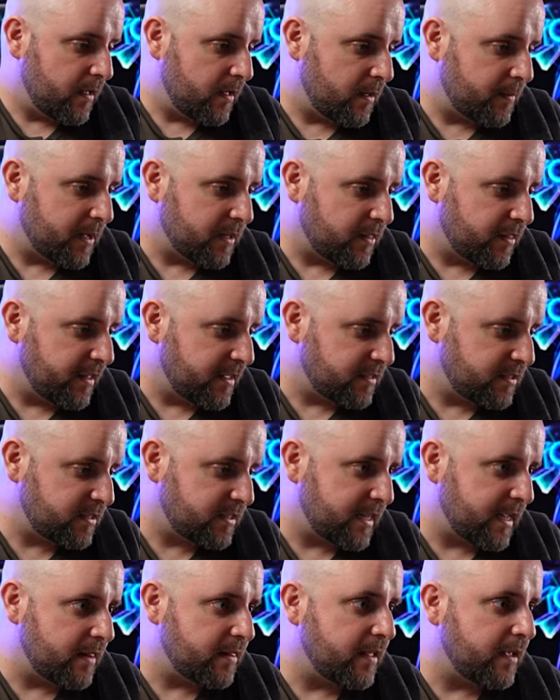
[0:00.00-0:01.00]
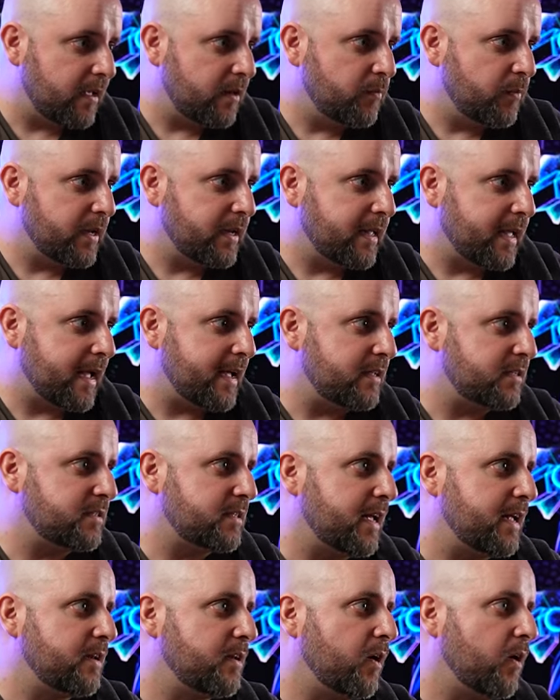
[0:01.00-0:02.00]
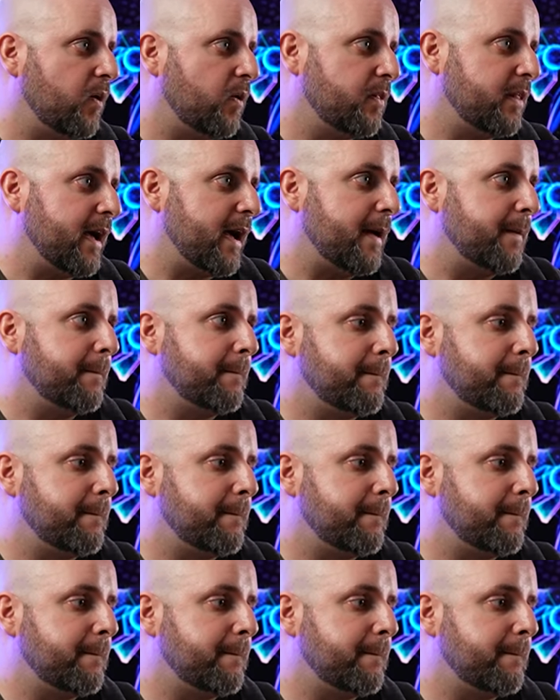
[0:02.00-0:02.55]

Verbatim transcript: about this and the Inwin case and all that.